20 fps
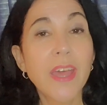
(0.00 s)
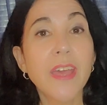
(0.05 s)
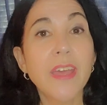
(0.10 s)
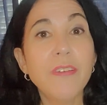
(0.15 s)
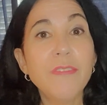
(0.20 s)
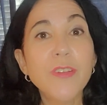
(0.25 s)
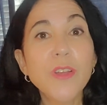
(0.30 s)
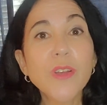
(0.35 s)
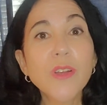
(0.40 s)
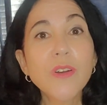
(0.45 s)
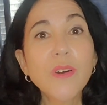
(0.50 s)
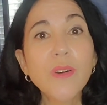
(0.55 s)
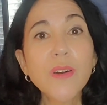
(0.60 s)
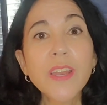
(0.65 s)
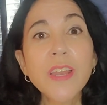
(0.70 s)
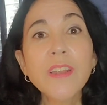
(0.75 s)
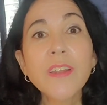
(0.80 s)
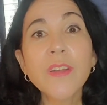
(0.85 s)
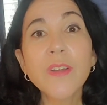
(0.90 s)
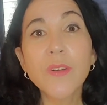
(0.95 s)
If you're
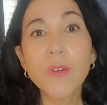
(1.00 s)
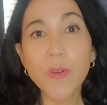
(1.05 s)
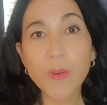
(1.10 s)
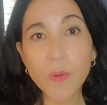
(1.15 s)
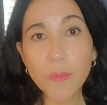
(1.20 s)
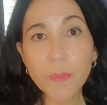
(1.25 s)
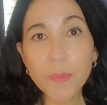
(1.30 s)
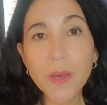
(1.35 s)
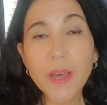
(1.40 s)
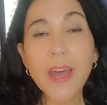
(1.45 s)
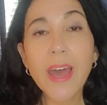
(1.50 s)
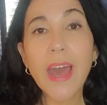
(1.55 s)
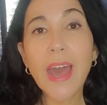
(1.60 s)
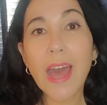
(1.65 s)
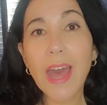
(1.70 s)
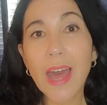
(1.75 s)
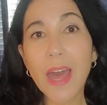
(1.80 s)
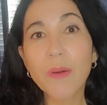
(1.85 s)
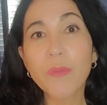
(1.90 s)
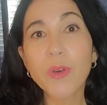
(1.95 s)
going in a group,
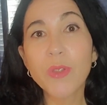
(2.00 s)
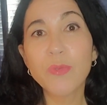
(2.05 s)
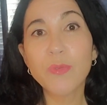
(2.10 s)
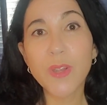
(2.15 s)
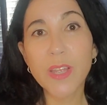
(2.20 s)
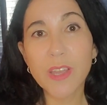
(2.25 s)
I would